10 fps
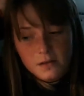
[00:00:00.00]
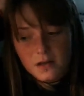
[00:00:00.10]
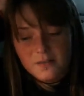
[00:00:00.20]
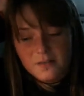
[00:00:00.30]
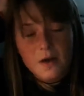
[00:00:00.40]
If
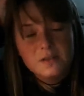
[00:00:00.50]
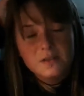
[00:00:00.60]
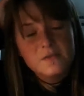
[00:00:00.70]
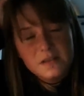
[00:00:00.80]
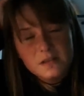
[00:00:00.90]
I was
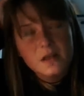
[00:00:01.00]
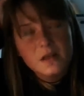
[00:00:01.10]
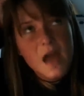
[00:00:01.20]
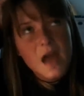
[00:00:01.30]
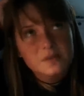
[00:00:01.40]
physically
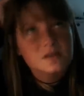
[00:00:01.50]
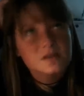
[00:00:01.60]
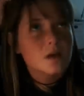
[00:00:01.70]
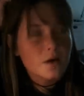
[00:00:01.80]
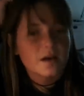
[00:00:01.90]
able to
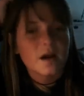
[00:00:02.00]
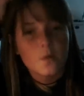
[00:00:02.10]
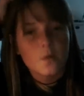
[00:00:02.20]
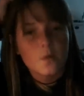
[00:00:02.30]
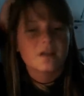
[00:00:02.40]
go there, I
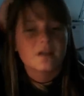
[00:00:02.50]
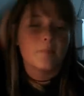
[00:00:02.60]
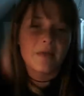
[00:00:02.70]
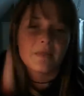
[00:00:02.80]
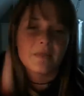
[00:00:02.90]
would have been there,